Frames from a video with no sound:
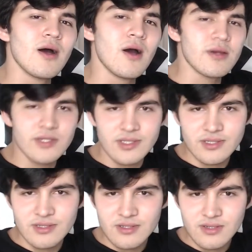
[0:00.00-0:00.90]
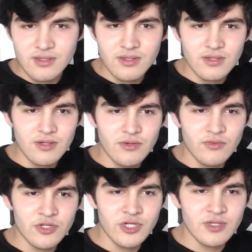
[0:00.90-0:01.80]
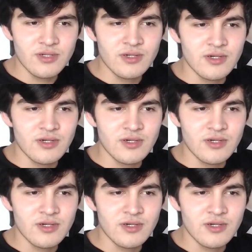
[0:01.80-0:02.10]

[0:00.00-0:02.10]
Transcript: artists which are